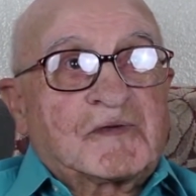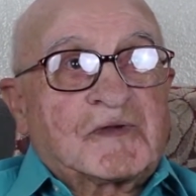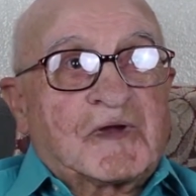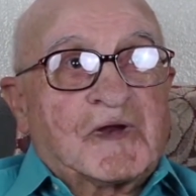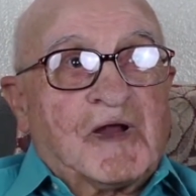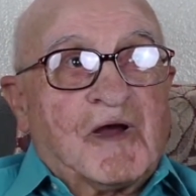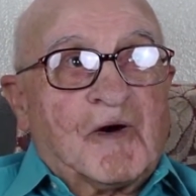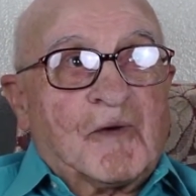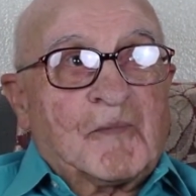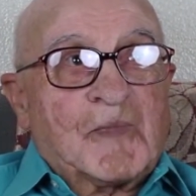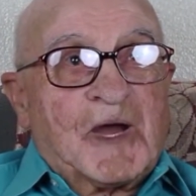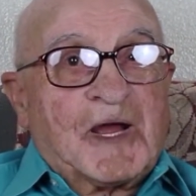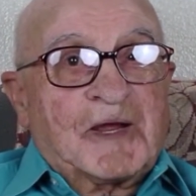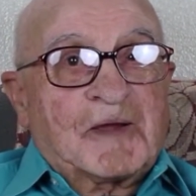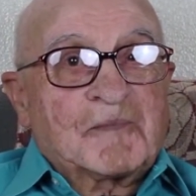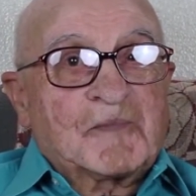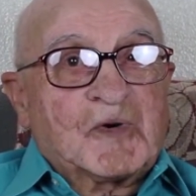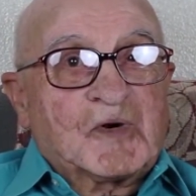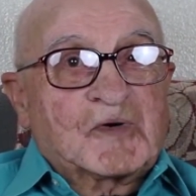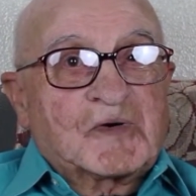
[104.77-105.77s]
canal
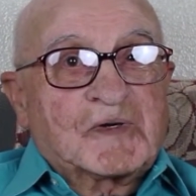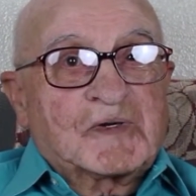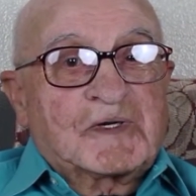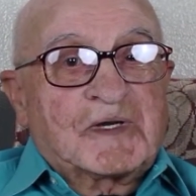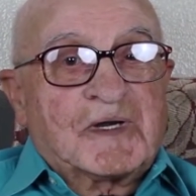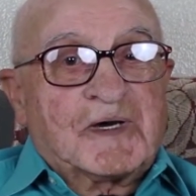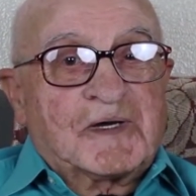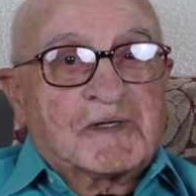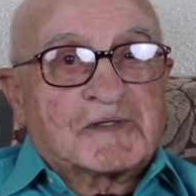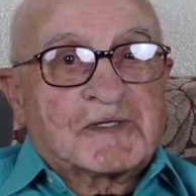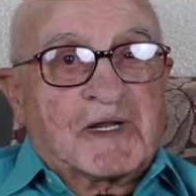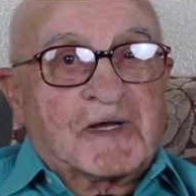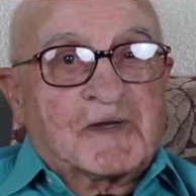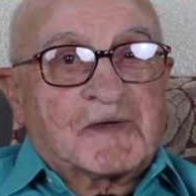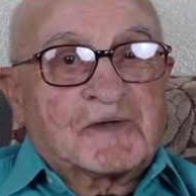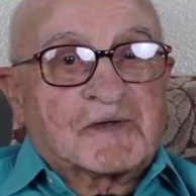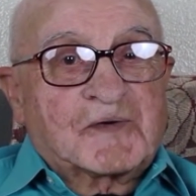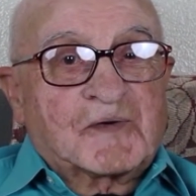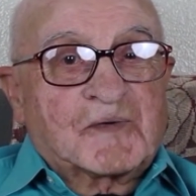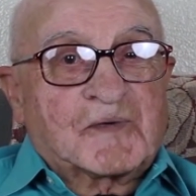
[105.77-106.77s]
bank milking cows out
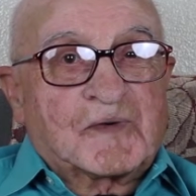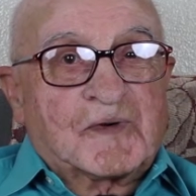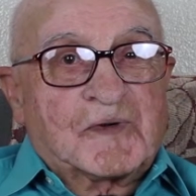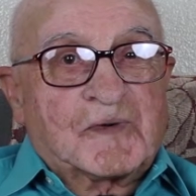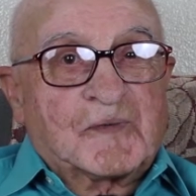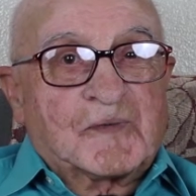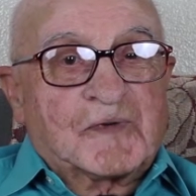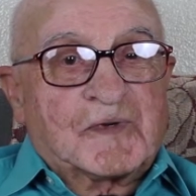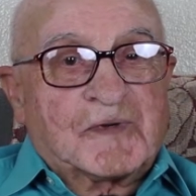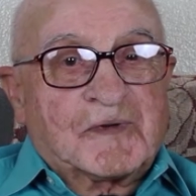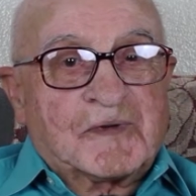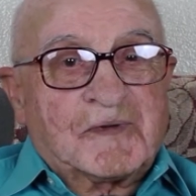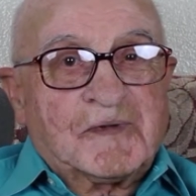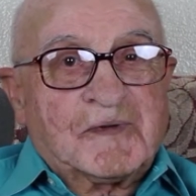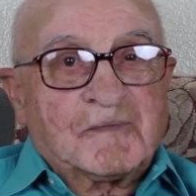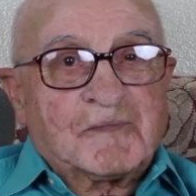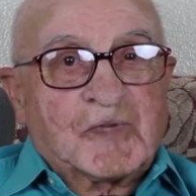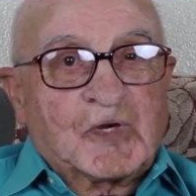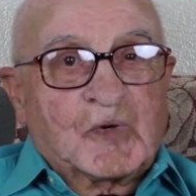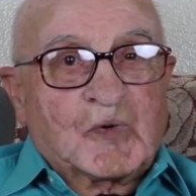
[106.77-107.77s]
in the corral with a
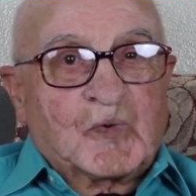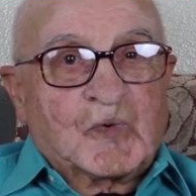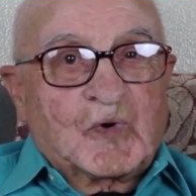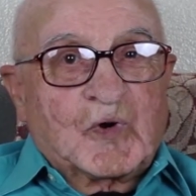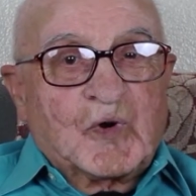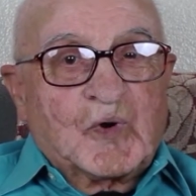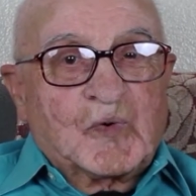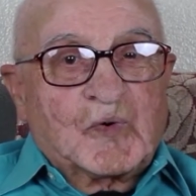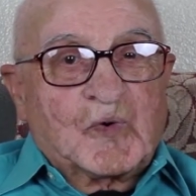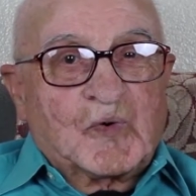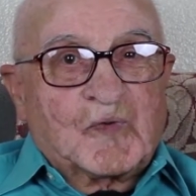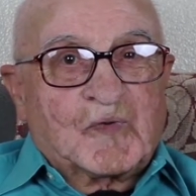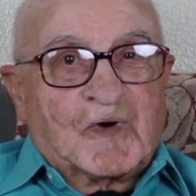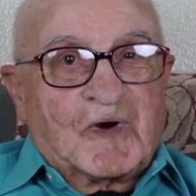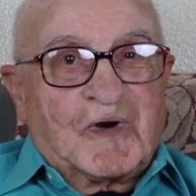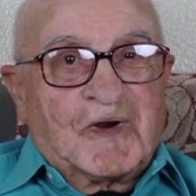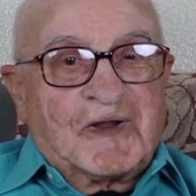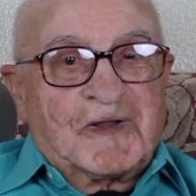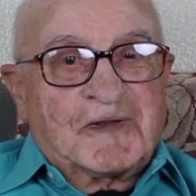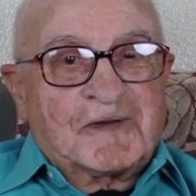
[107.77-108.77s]
big old coat over
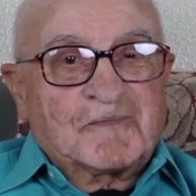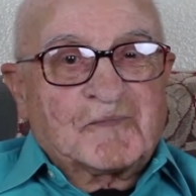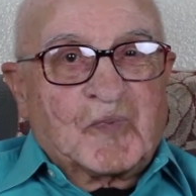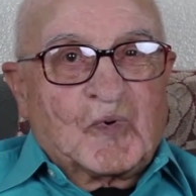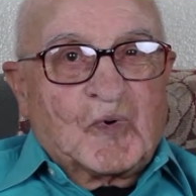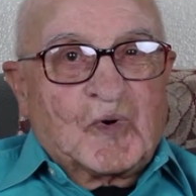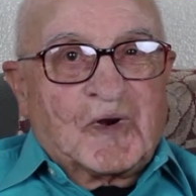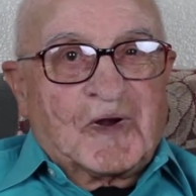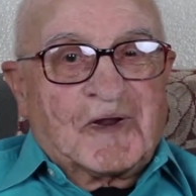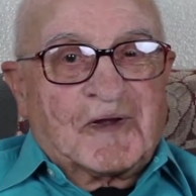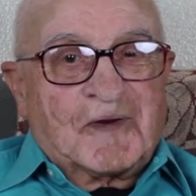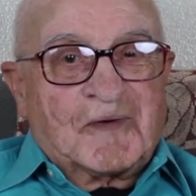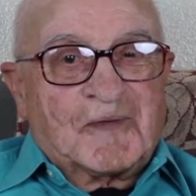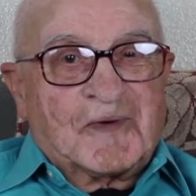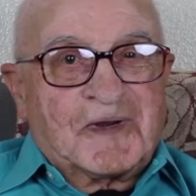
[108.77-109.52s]
our head pouring down